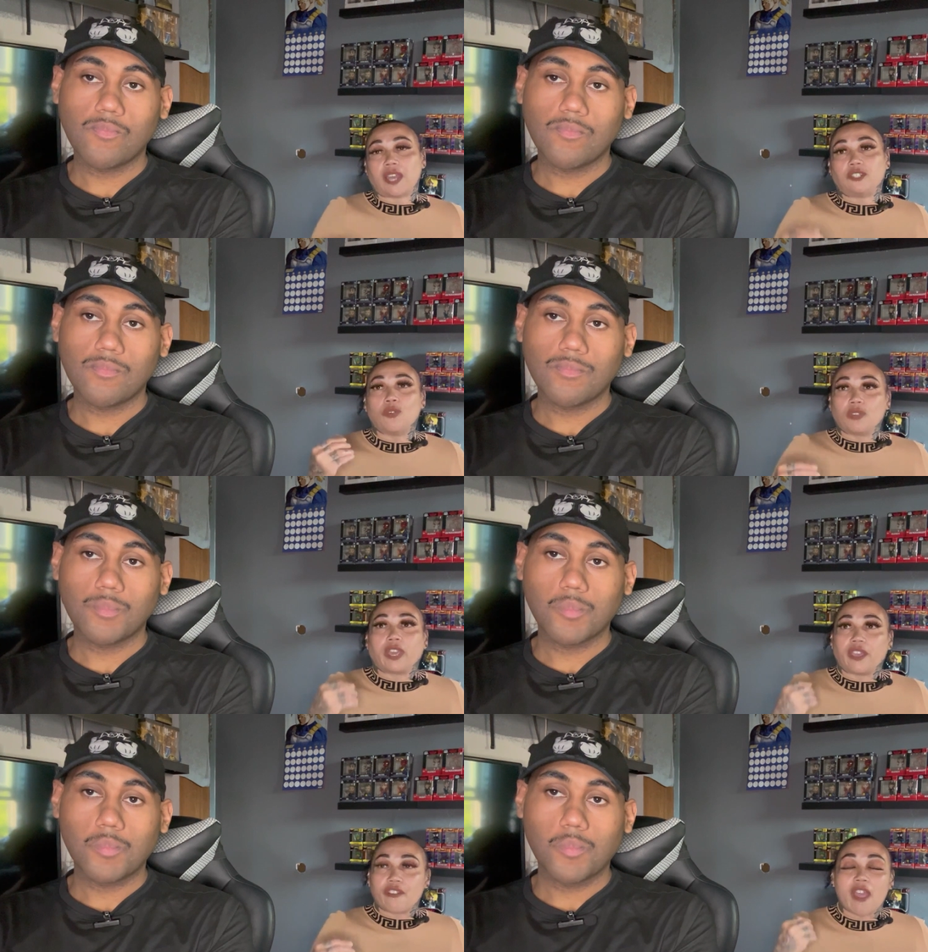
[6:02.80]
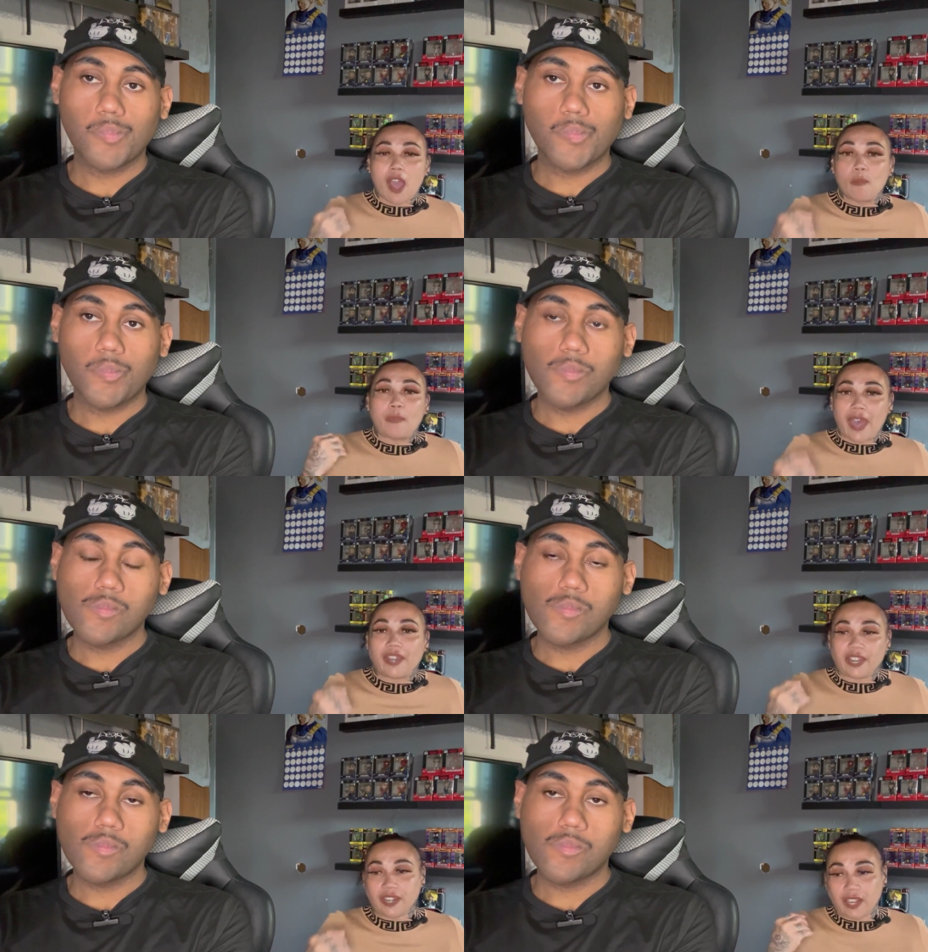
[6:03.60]
Speaker 1: I don't care how
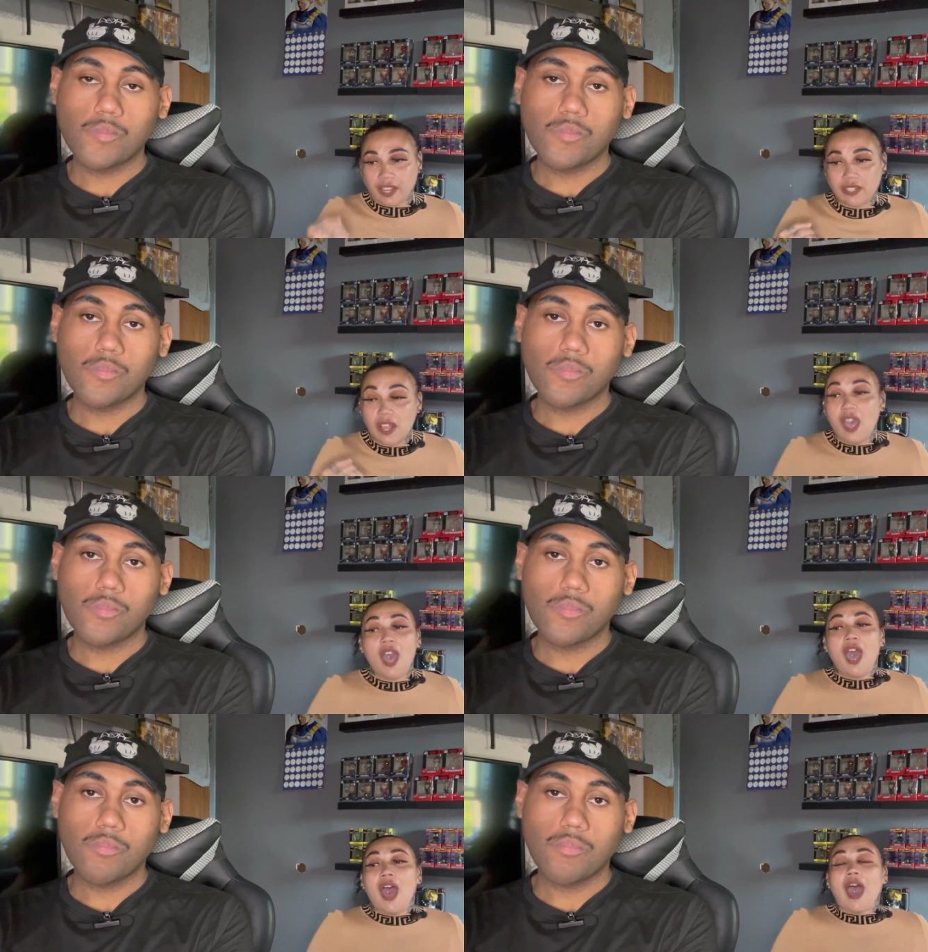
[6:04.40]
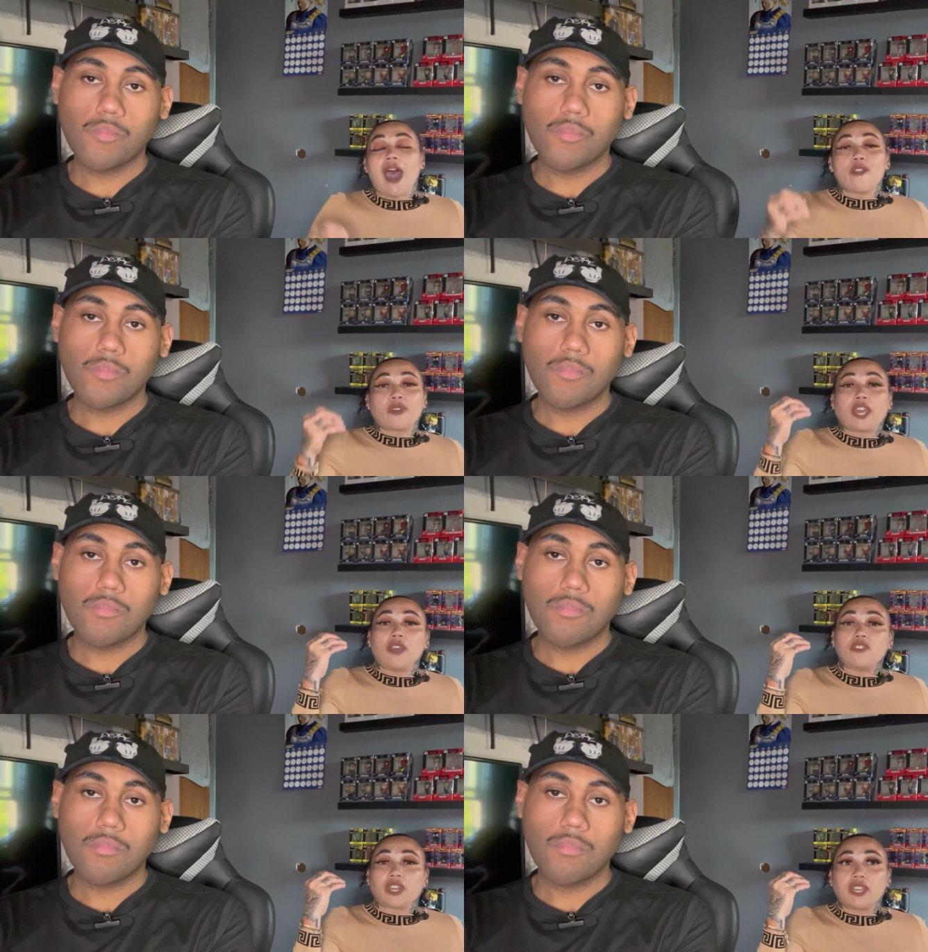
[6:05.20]
bad it is. I don't
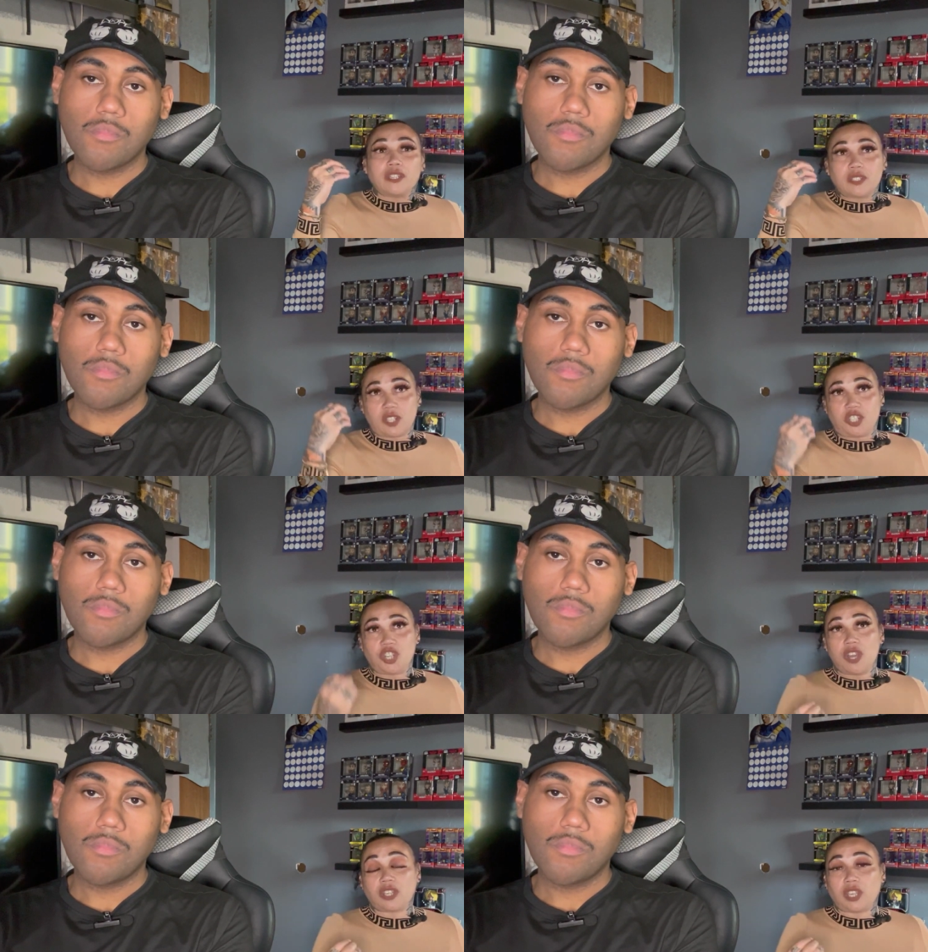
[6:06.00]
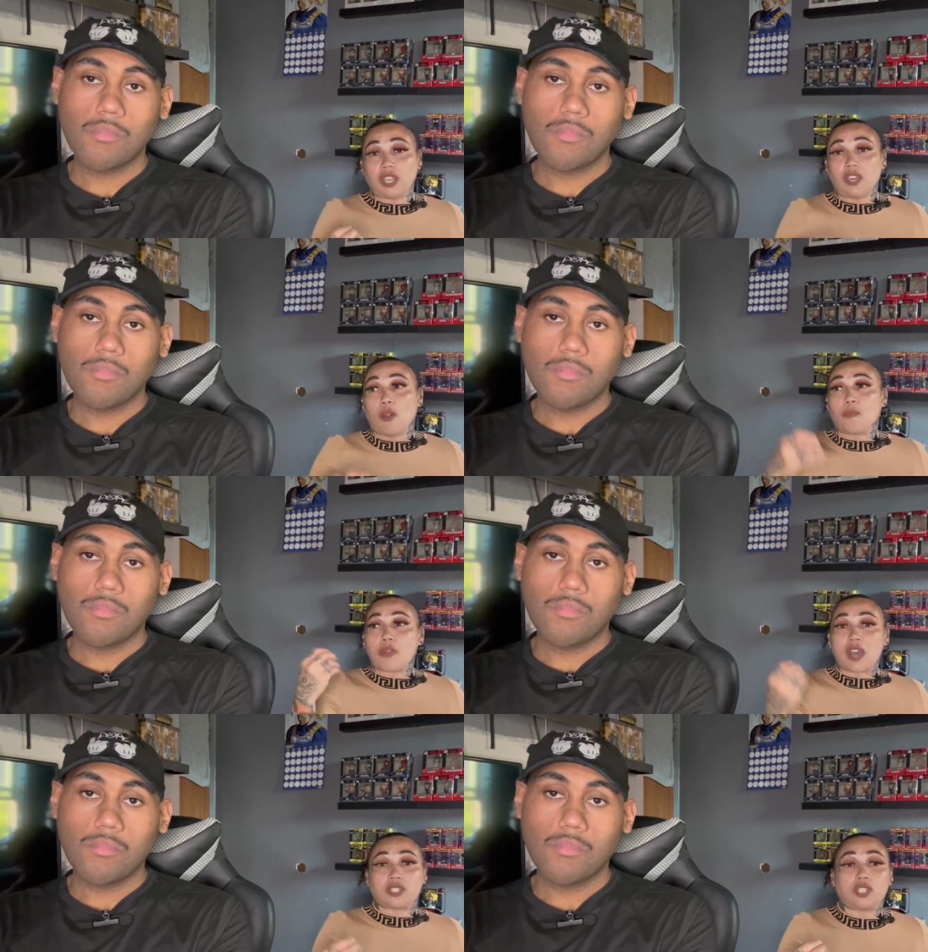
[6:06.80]
care if your kid is a junkie, a
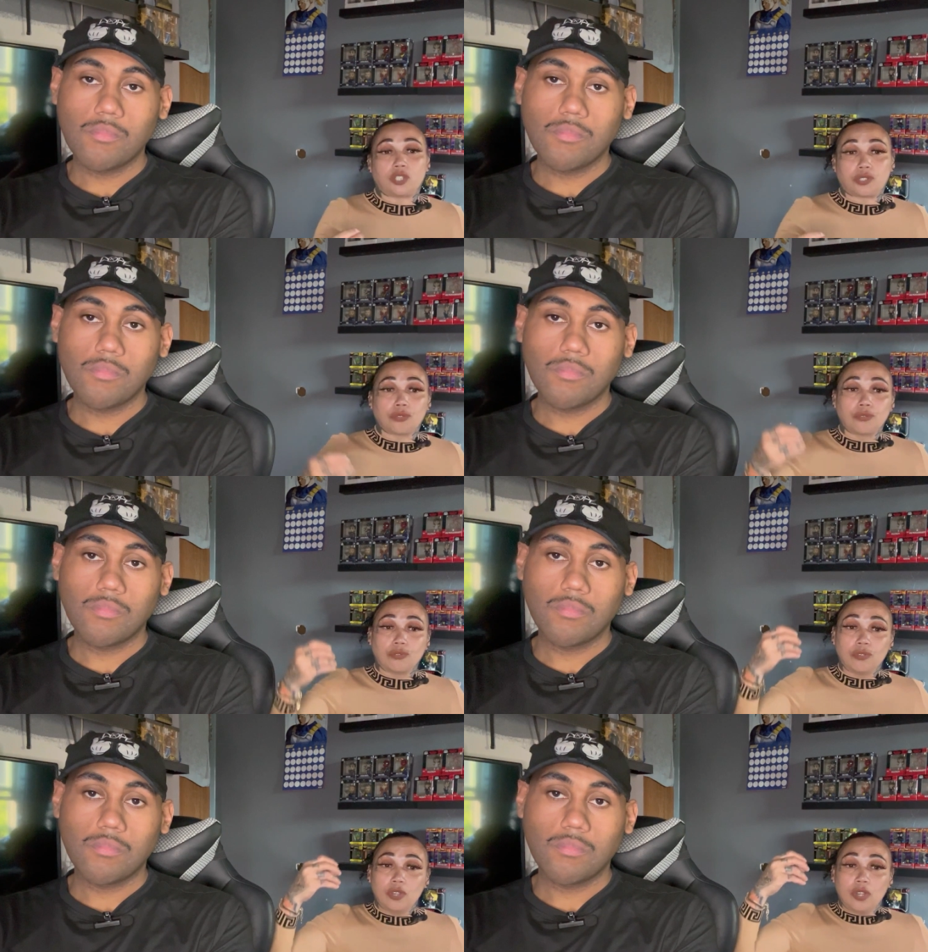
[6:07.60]
prostitute.